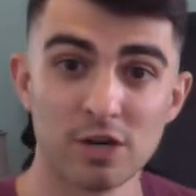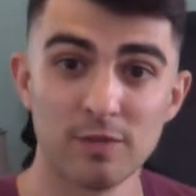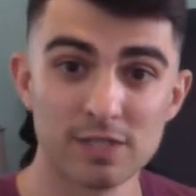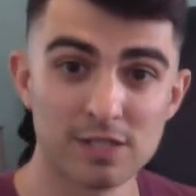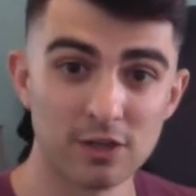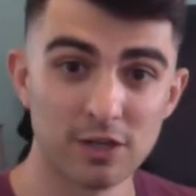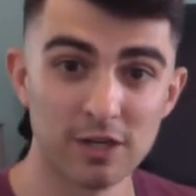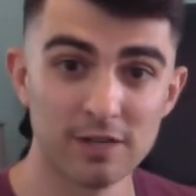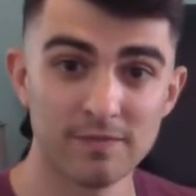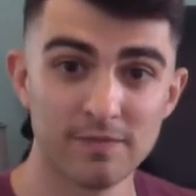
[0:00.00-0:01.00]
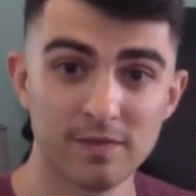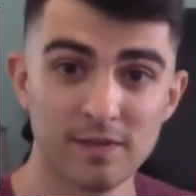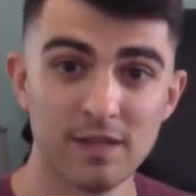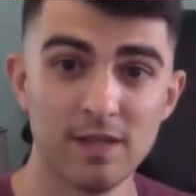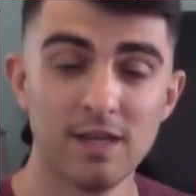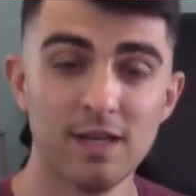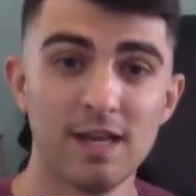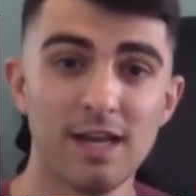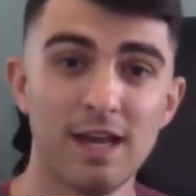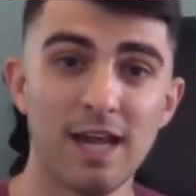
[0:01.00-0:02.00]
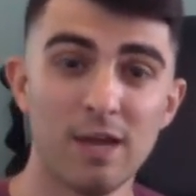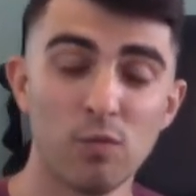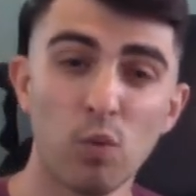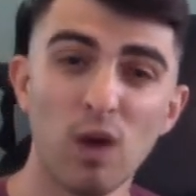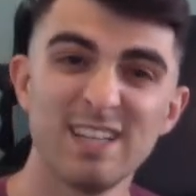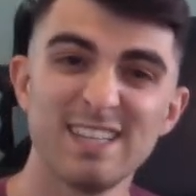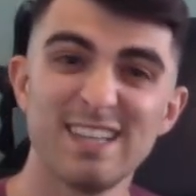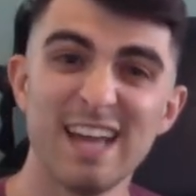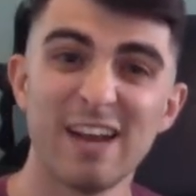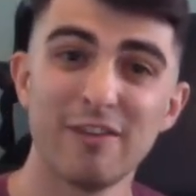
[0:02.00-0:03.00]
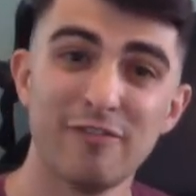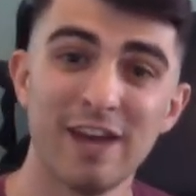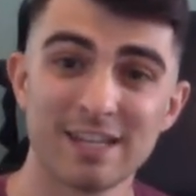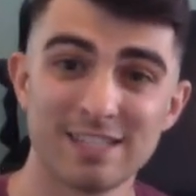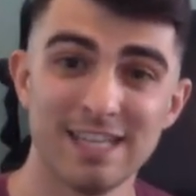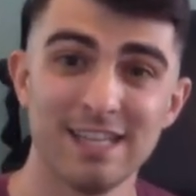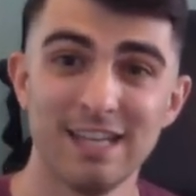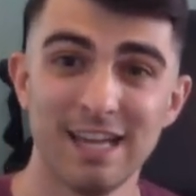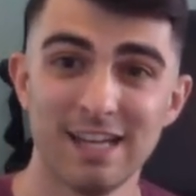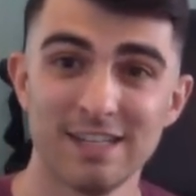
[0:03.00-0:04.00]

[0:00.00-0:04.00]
to learn, and what did that affect in the end?